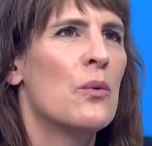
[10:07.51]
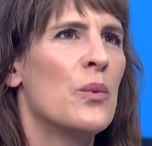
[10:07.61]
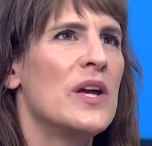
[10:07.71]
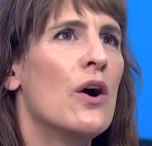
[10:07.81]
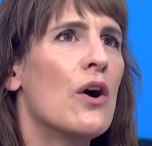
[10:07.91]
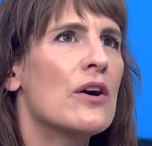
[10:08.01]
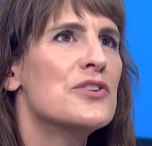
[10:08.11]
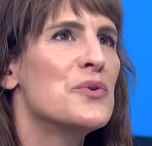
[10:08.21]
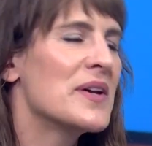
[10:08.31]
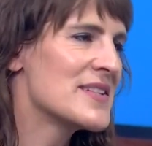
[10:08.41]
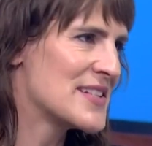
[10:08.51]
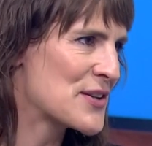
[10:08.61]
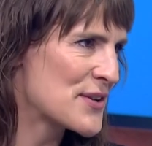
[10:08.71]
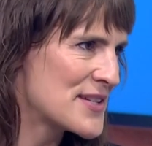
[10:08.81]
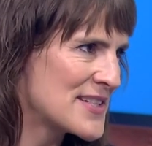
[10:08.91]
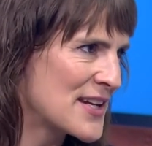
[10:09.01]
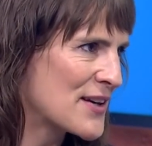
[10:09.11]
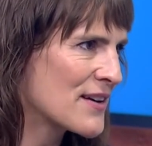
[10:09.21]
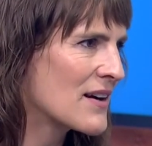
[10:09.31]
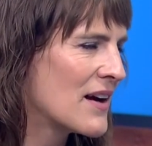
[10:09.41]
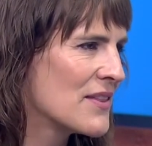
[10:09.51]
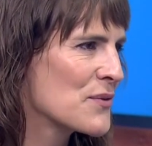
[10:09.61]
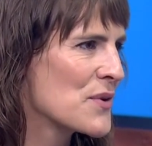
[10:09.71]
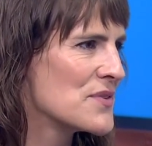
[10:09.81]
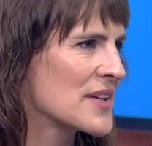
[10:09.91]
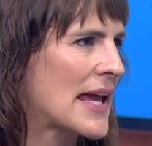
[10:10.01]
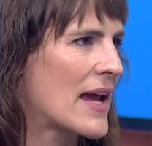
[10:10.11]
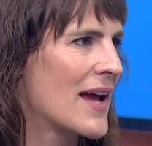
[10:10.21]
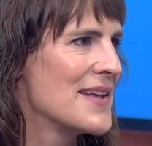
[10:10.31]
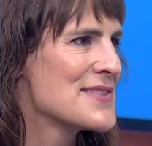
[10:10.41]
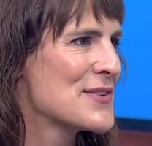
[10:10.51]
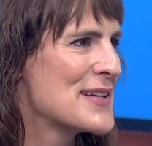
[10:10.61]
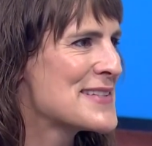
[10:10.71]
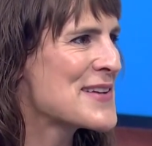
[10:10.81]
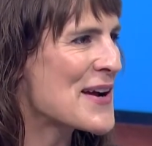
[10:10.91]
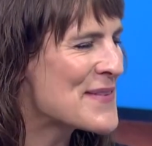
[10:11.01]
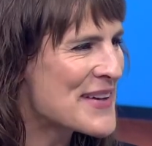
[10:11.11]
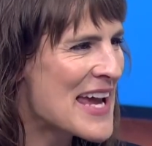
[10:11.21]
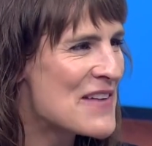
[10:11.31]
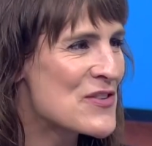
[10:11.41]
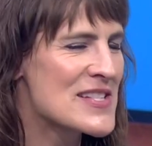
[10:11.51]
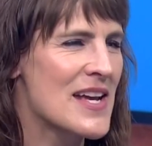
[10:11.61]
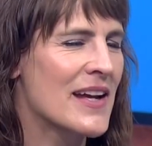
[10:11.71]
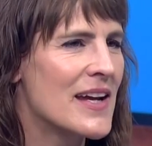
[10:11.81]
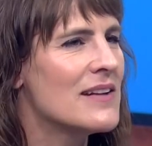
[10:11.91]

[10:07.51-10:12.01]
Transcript: we are doing a series here on the road to Cannes. So let's talk about Cannes for a second.